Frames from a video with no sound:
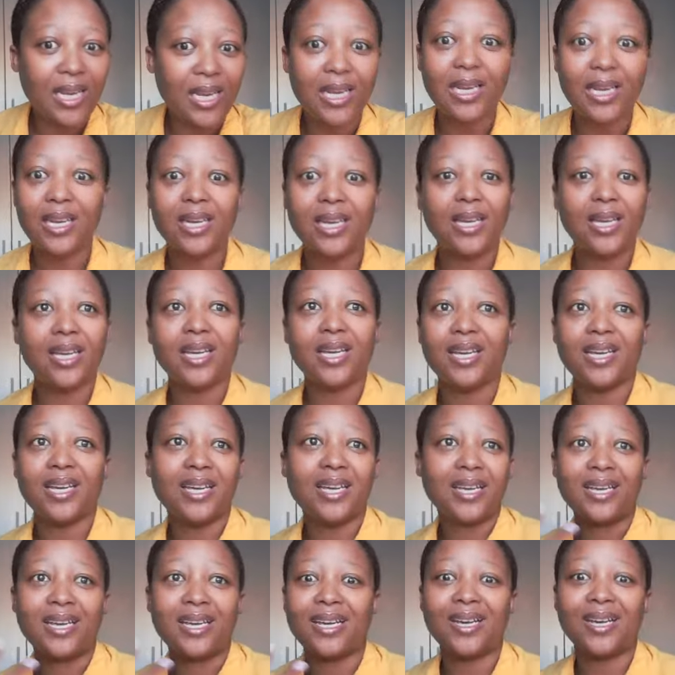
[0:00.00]

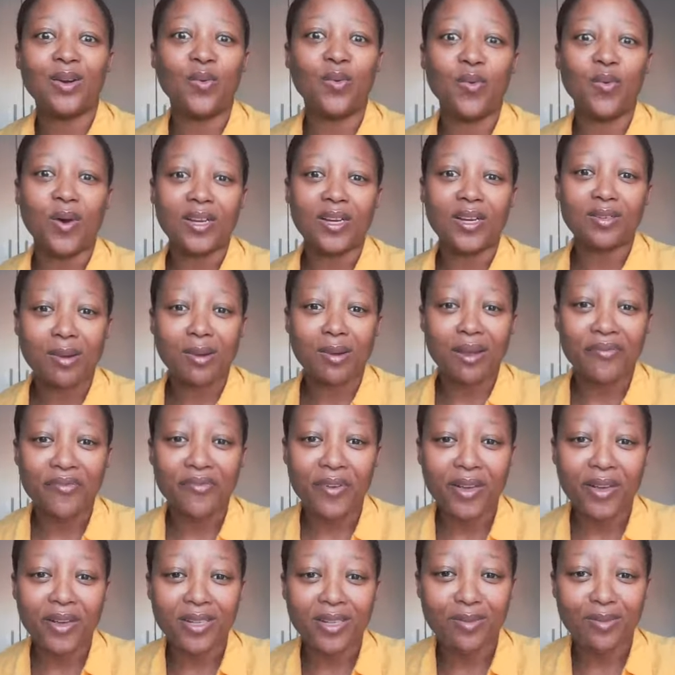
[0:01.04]
quickly
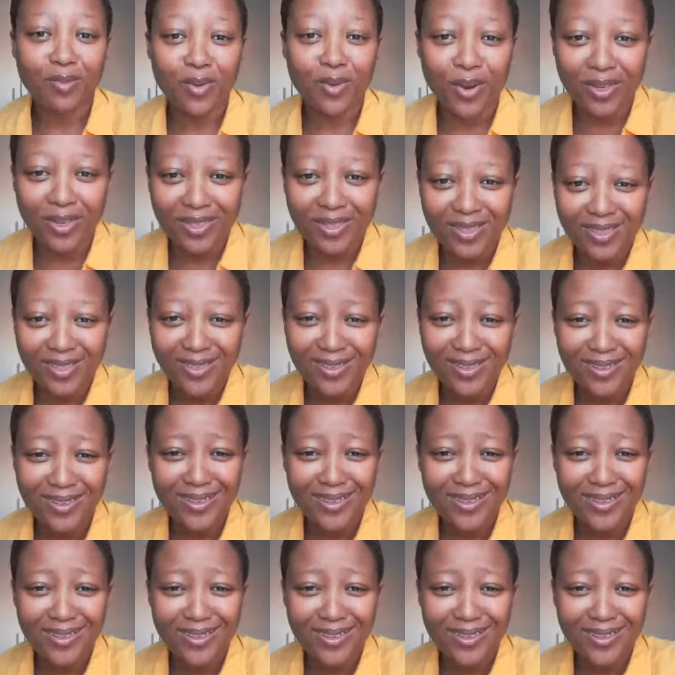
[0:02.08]
wash my face